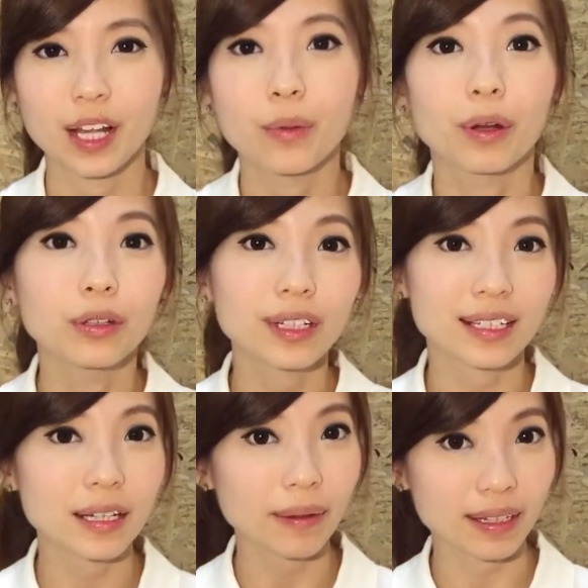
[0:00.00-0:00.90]
We'll look at
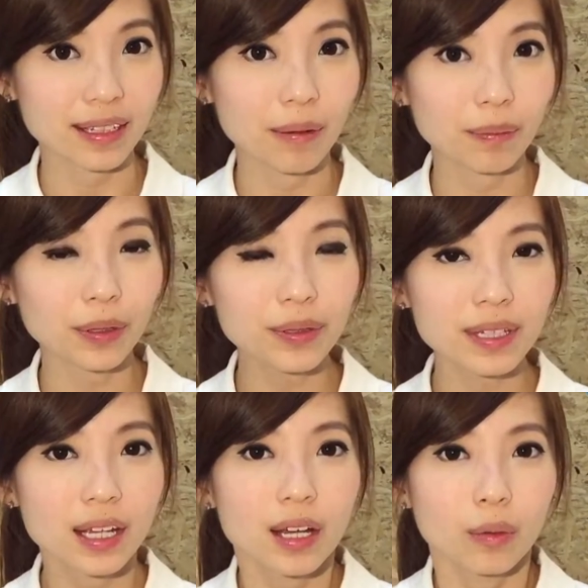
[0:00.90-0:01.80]
some examples
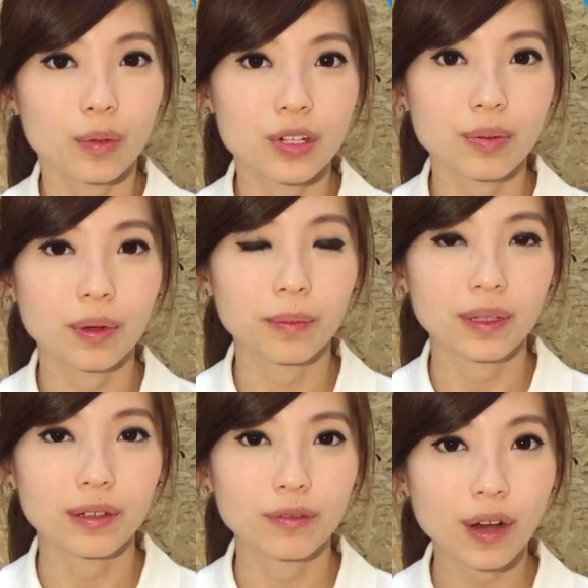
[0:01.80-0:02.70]
which will
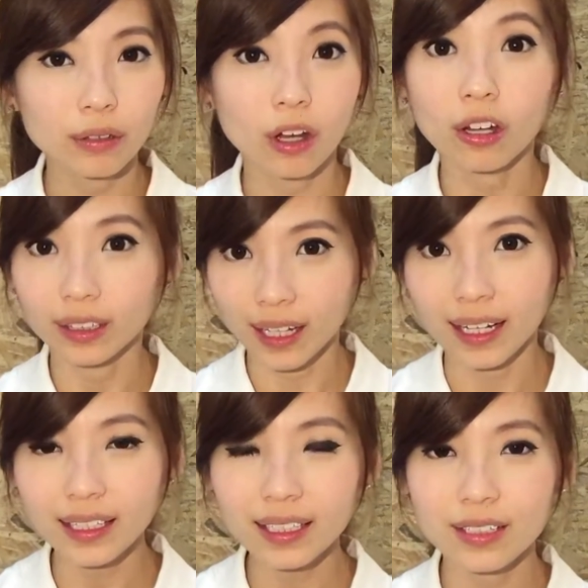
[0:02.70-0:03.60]
be found
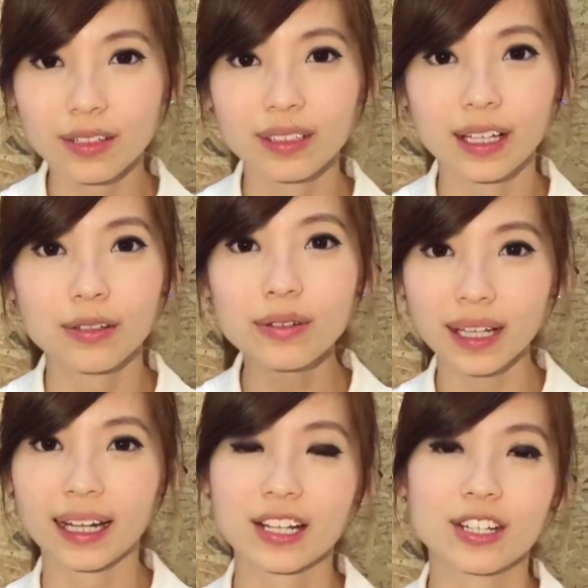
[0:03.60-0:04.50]
online so that you
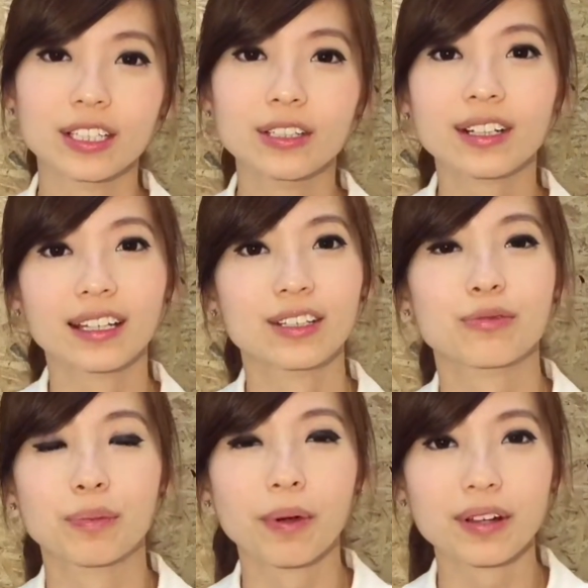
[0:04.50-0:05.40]
can actually look at these
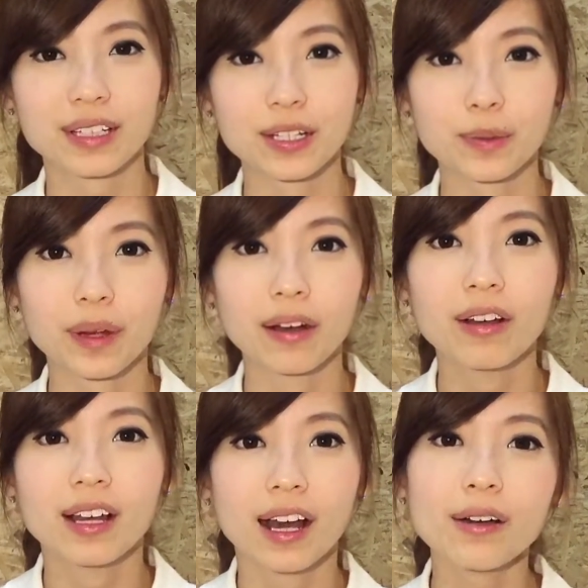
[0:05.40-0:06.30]
reports as well
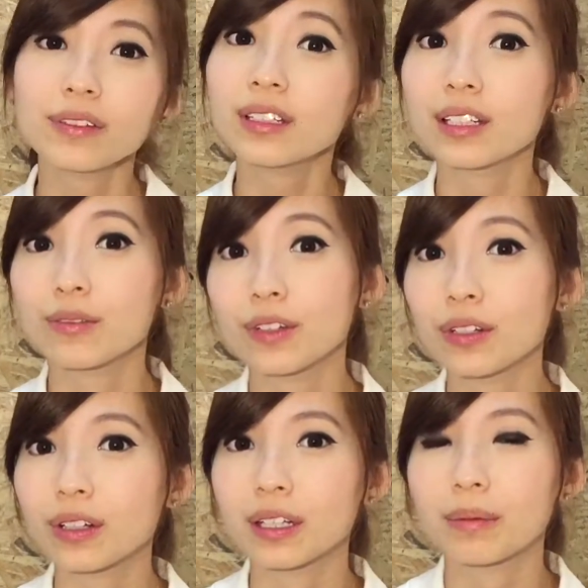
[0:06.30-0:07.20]
after this
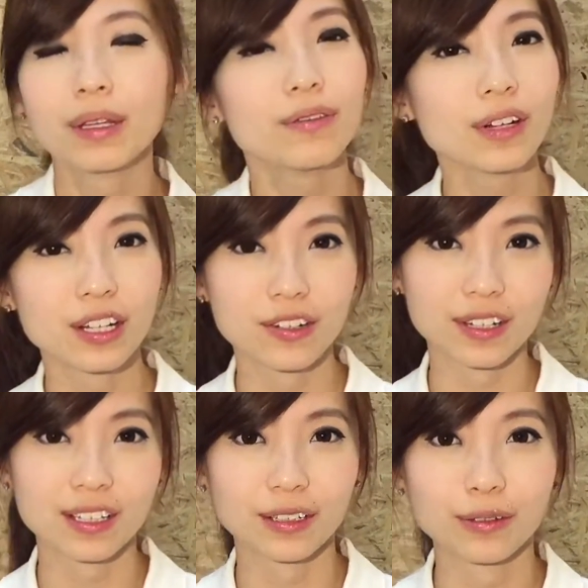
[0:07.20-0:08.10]
video clip if you're
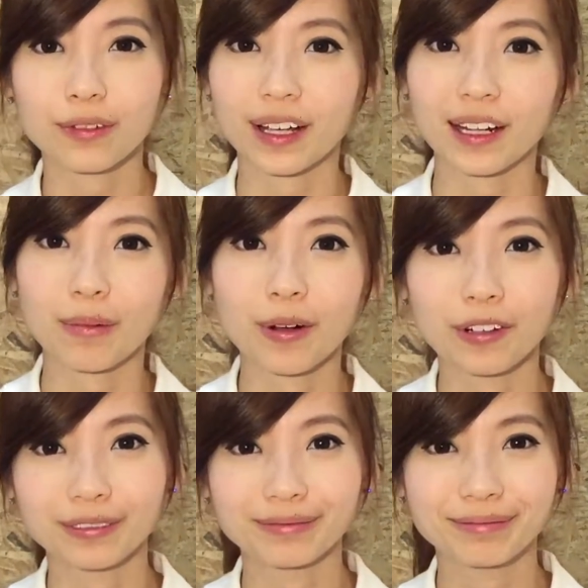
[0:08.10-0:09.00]
interested to find out
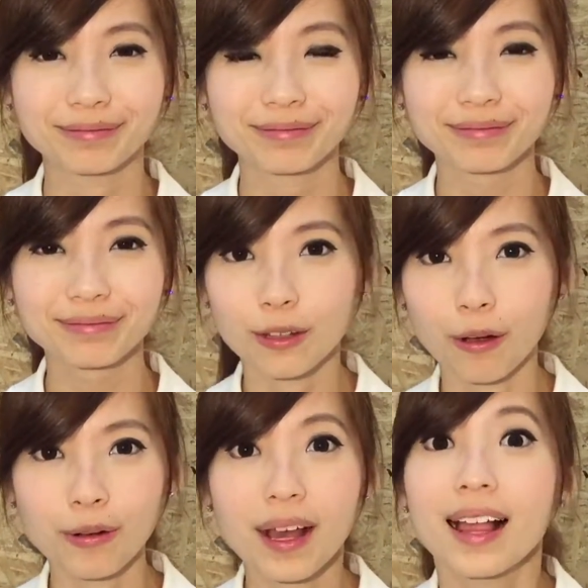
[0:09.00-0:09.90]
more.
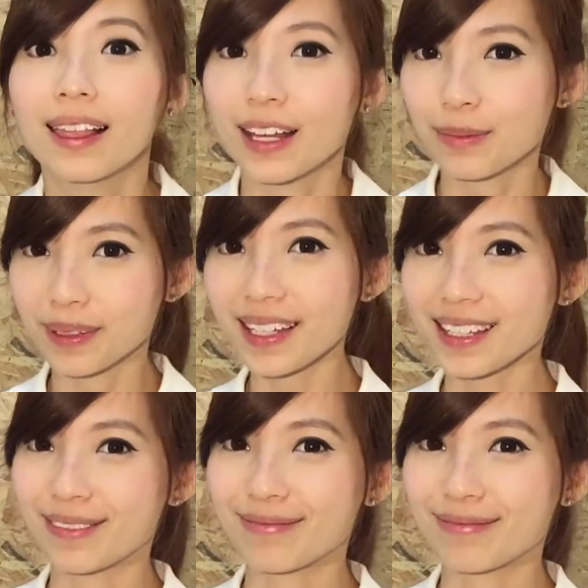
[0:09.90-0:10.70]
So let's begin.